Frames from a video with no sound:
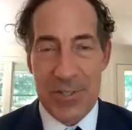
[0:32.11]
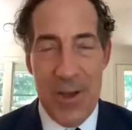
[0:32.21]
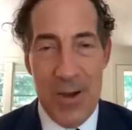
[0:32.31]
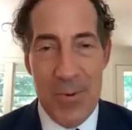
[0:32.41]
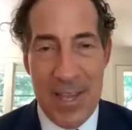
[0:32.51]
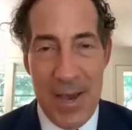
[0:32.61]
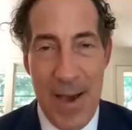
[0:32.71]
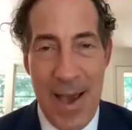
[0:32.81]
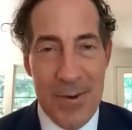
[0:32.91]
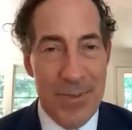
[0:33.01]
You know how we go
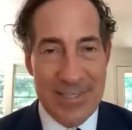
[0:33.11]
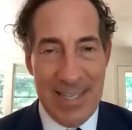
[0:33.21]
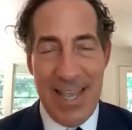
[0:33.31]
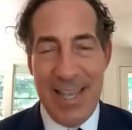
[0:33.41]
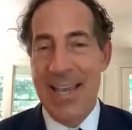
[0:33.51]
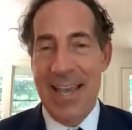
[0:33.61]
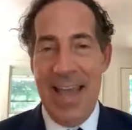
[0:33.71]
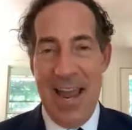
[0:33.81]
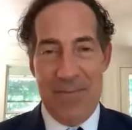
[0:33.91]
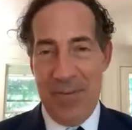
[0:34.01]
out and we say,
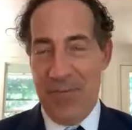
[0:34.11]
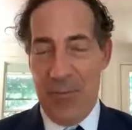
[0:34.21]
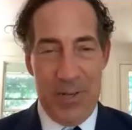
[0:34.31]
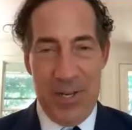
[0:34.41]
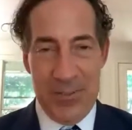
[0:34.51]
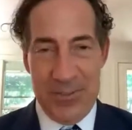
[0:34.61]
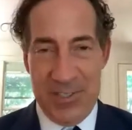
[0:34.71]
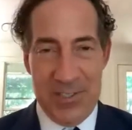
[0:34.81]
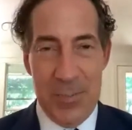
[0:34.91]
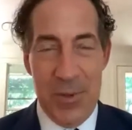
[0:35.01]
every 4 years,
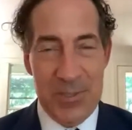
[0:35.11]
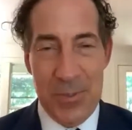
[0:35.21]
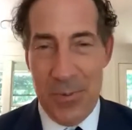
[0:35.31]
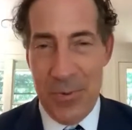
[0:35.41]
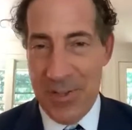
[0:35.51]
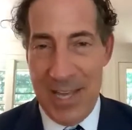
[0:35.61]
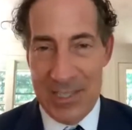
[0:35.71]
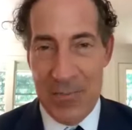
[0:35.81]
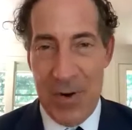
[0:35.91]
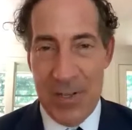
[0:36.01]
this is the most important
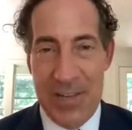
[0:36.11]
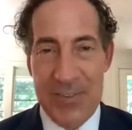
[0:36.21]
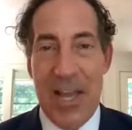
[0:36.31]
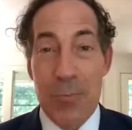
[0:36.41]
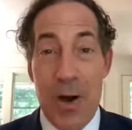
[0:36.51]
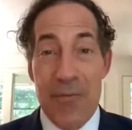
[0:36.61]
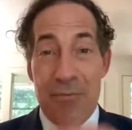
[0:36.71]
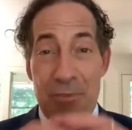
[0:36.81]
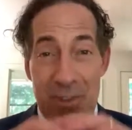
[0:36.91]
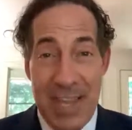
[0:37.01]
election of our lifetime. Well,
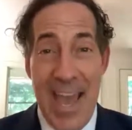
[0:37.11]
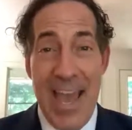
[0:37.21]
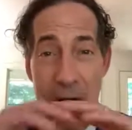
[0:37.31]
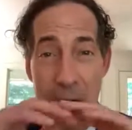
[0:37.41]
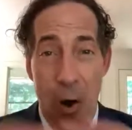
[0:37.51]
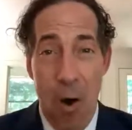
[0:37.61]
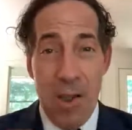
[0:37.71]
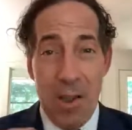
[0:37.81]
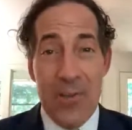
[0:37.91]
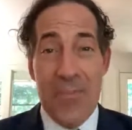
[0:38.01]
forget all
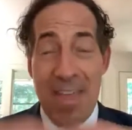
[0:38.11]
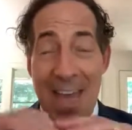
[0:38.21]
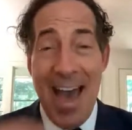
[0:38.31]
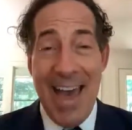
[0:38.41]
of that.